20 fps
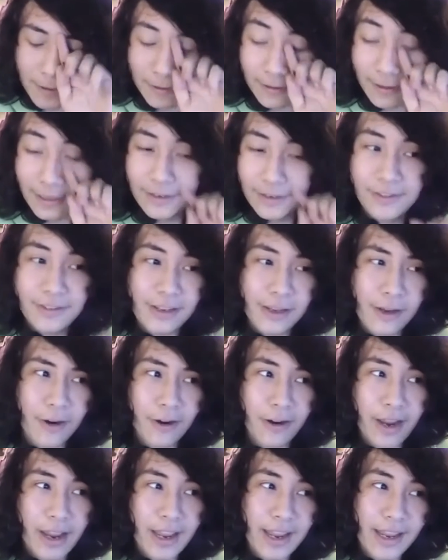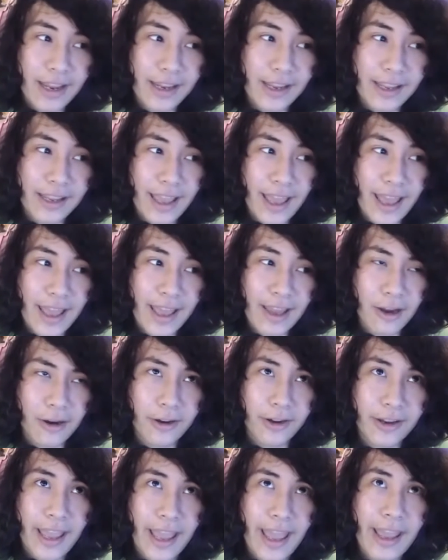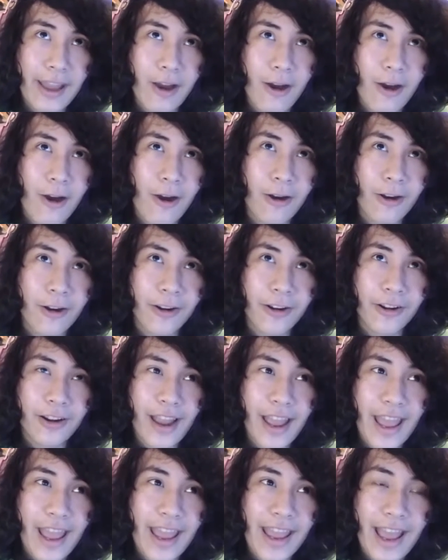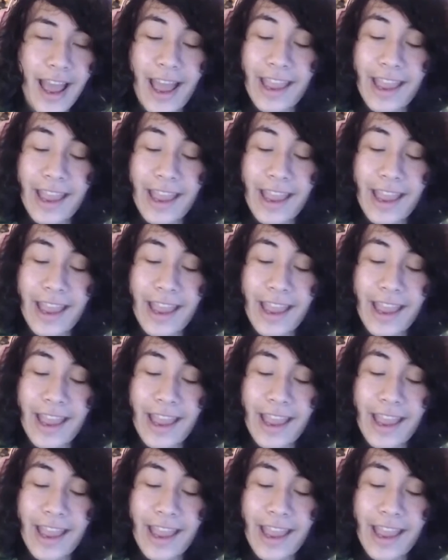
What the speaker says: like C-R-A-K or K-R-A.